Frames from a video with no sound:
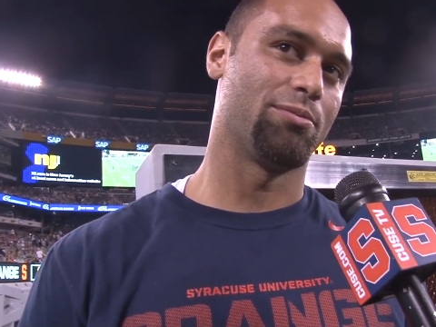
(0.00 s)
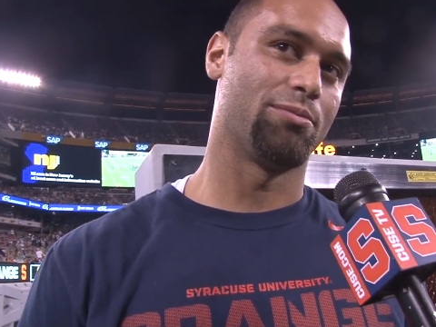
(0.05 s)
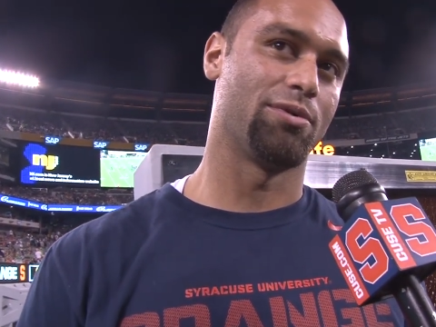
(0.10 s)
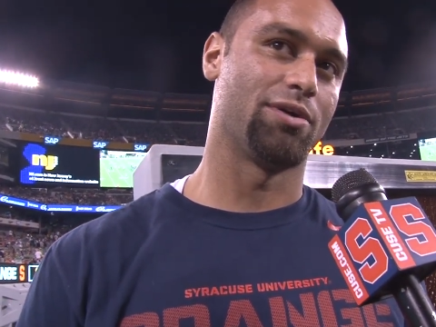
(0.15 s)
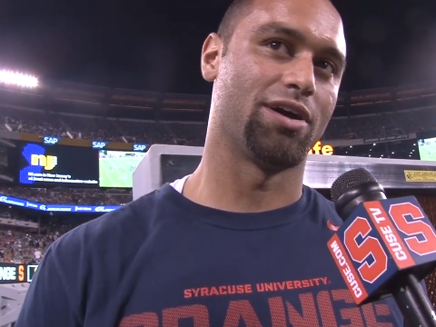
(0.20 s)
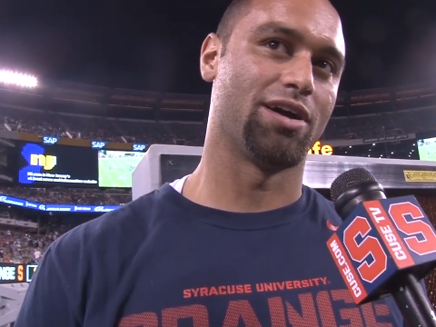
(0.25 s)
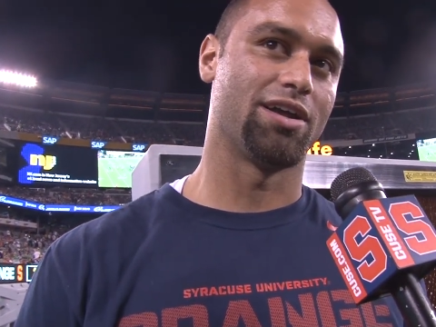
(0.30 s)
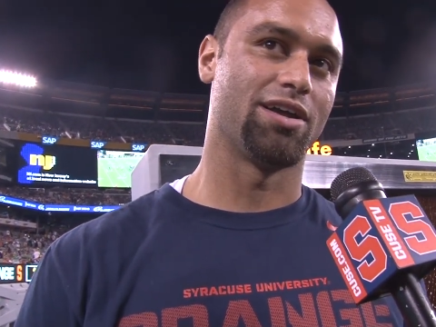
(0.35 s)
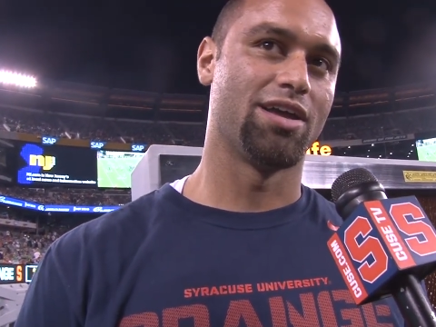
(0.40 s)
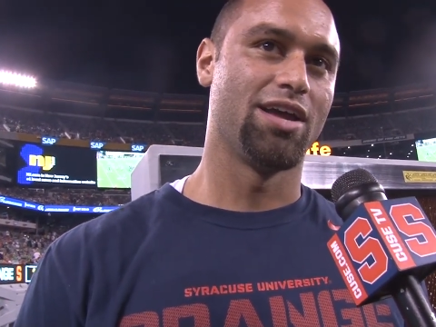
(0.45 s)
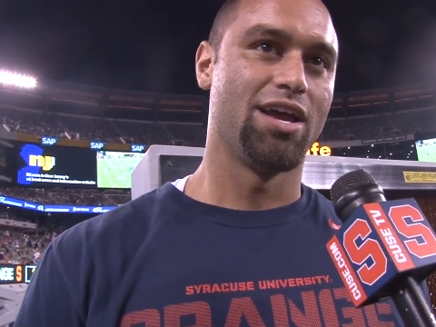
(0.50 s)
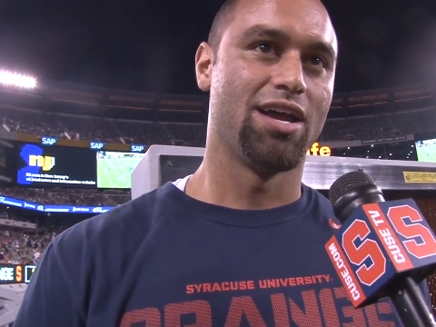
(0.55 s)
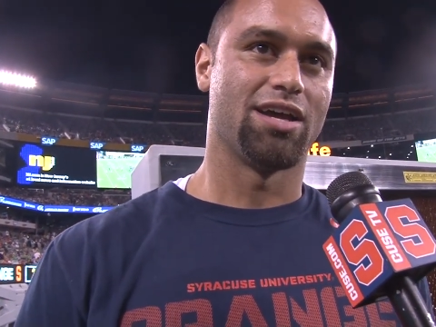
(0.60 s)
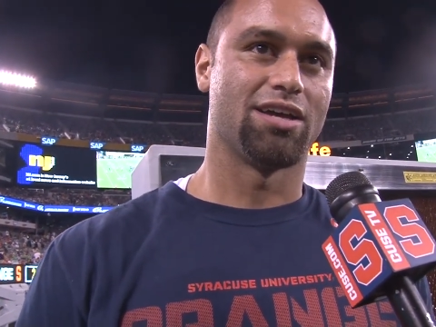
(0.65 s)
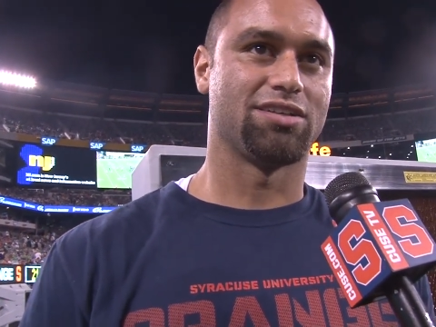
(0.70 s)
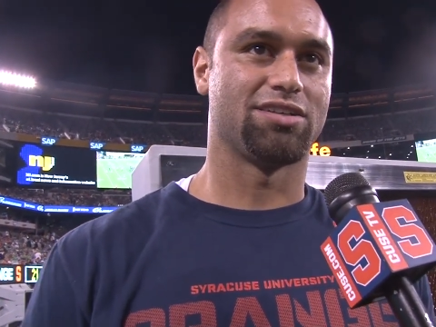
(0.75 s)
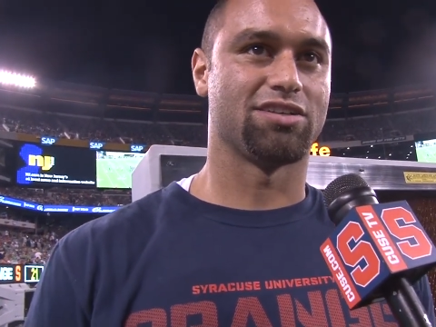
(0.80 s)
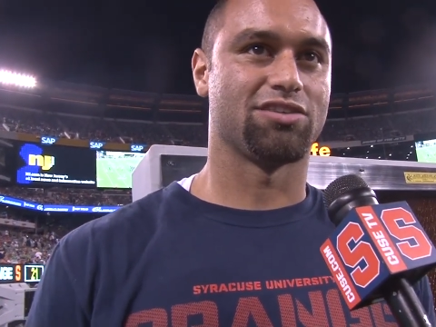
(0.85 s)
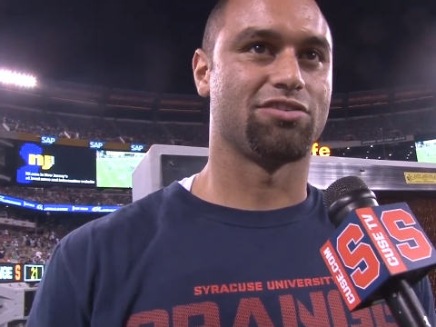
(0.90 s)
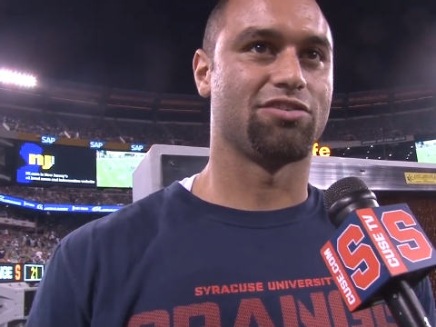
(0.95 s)
but
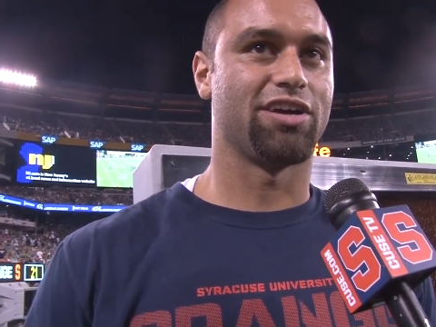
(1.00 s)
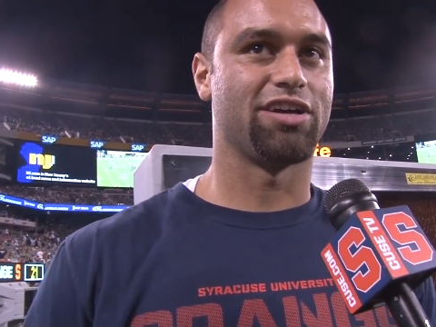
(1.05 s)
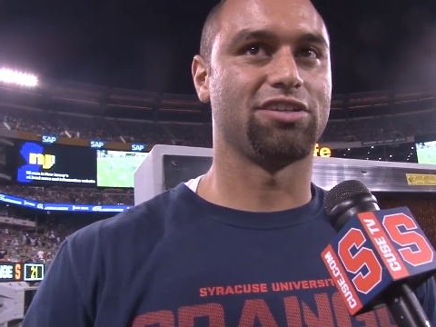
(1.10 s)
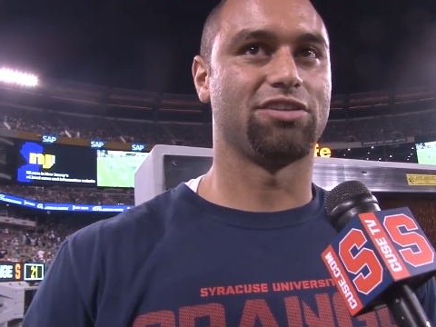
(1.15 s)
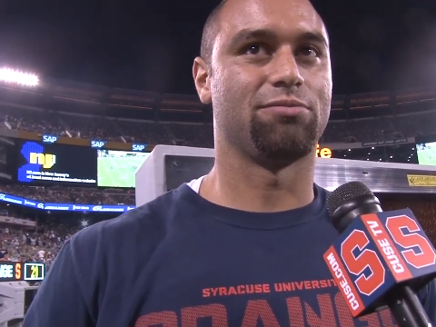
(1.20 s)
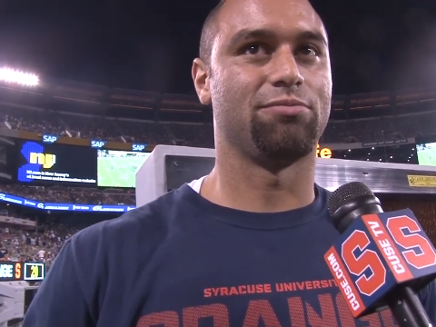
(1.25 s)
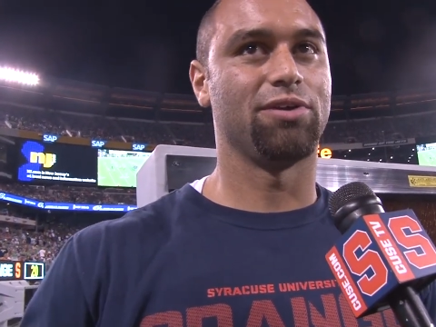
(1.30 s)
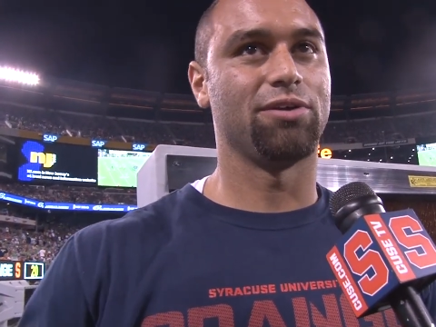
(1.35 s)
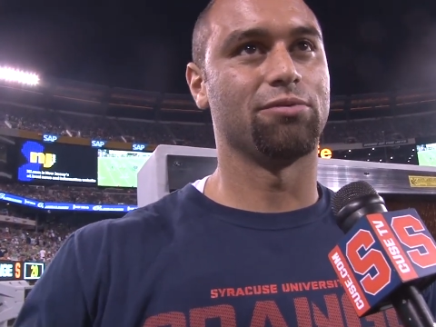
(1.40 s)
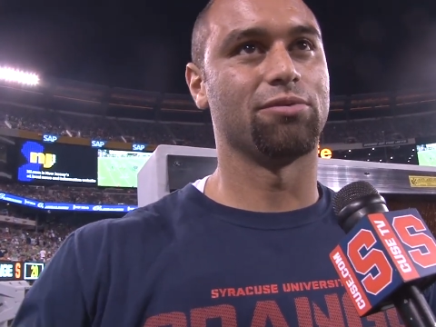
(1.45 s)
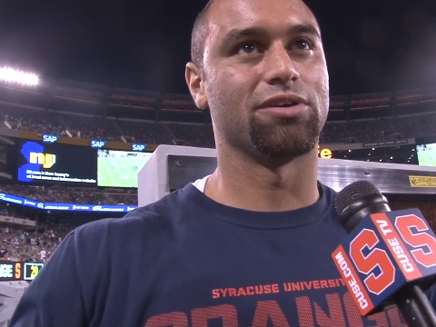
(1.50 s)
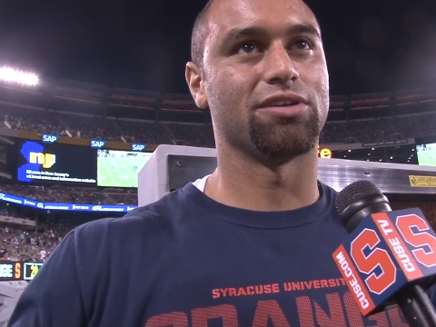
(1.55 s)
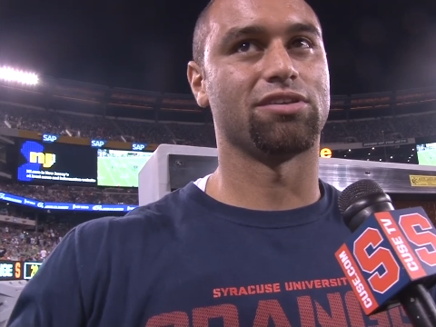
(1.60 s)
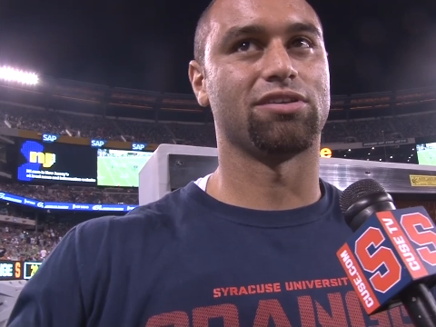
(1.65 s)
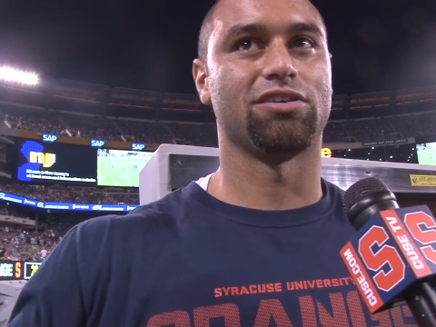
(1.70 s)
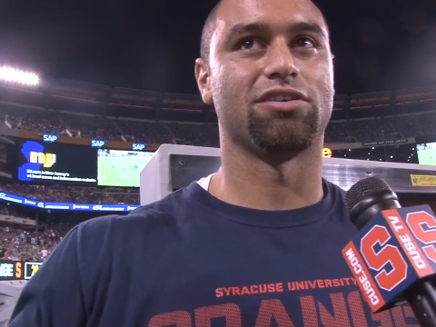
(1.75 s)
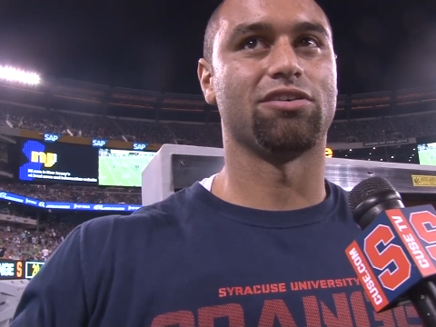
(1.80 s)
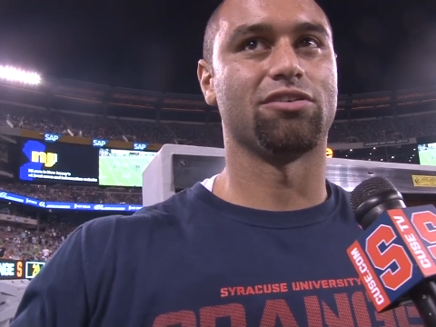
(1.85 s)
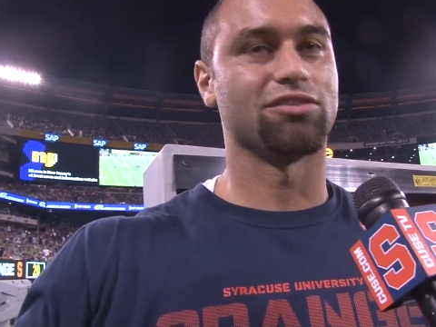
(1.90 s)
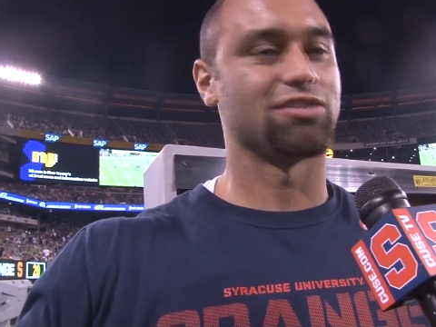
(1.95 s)
it's just great to be
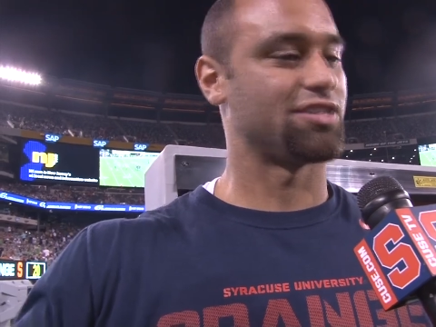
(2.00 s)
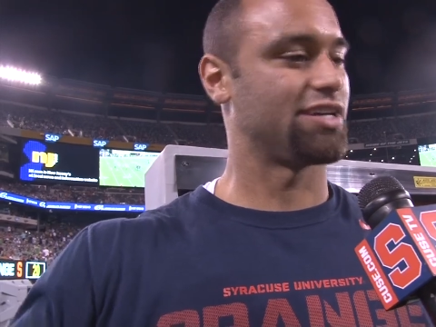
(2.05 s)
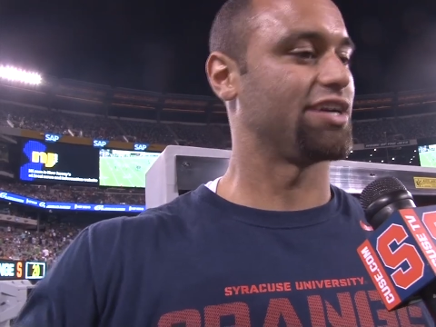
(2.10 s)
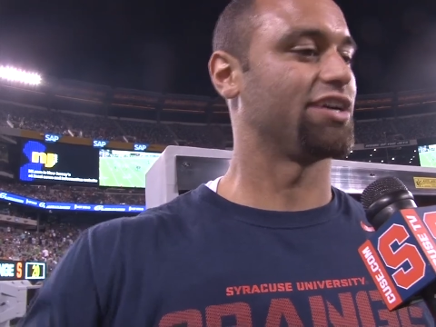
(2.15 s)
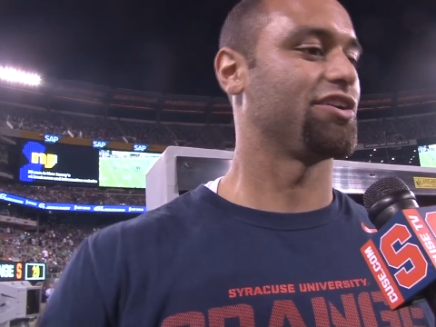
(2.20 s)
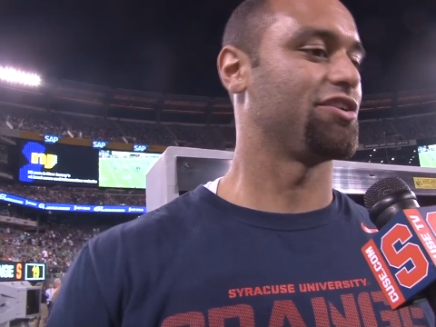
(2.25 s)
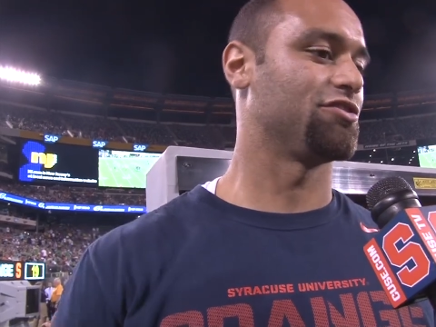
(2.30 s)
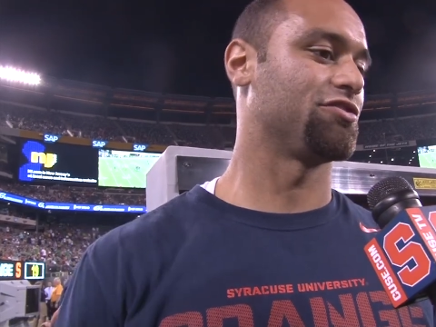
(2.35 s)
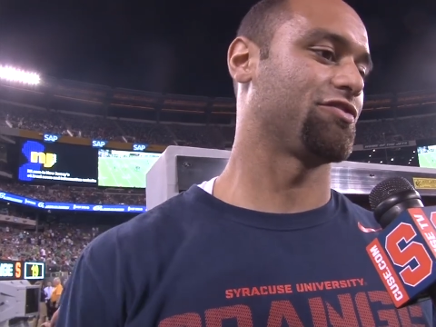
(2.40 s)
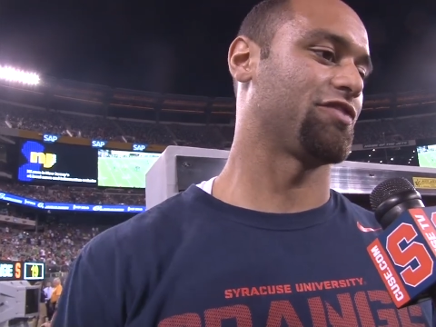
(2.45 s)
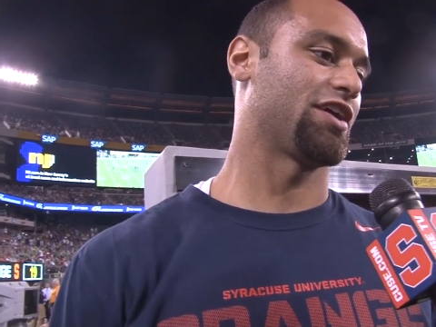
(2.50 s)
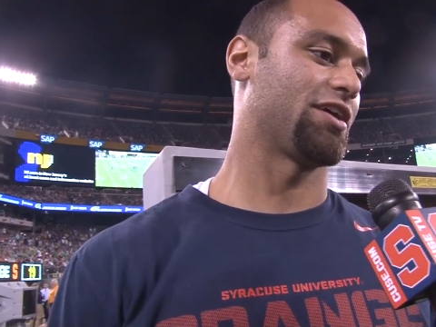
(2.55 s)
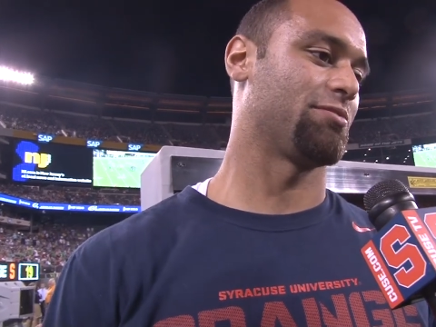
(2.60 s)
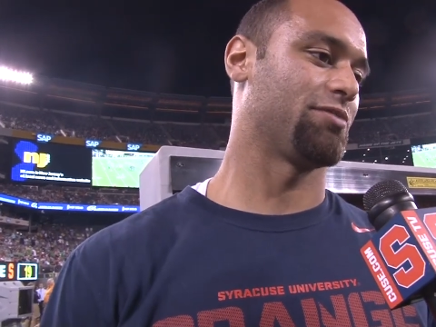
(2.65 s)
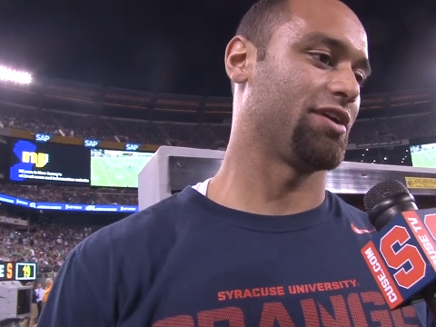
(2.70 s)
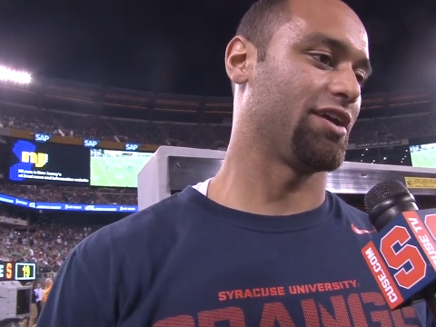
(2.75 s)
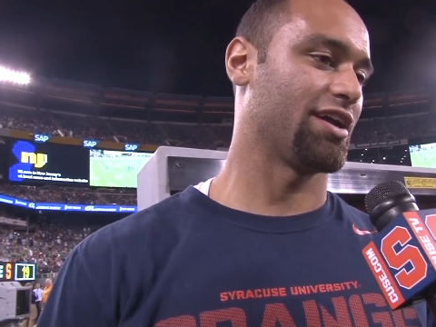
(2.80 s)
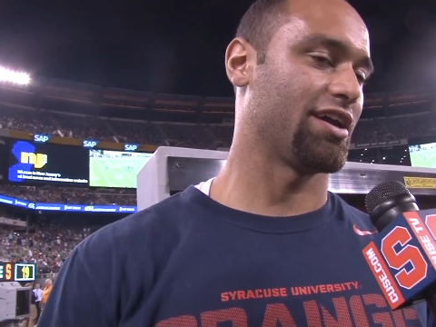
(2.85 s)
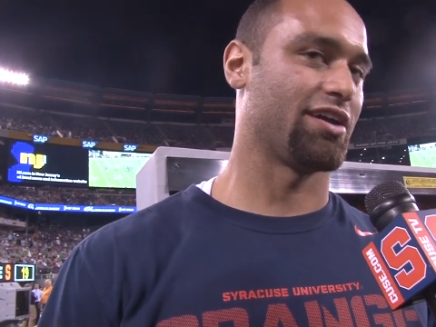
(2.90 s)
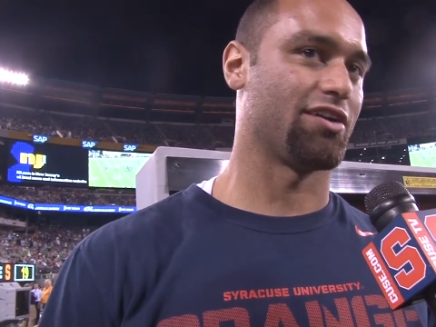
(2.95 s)
with, you know, Syracuse
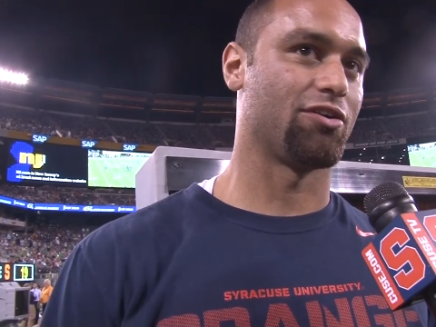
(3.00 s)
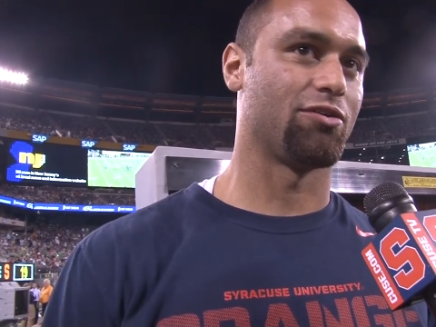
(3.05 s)
family again.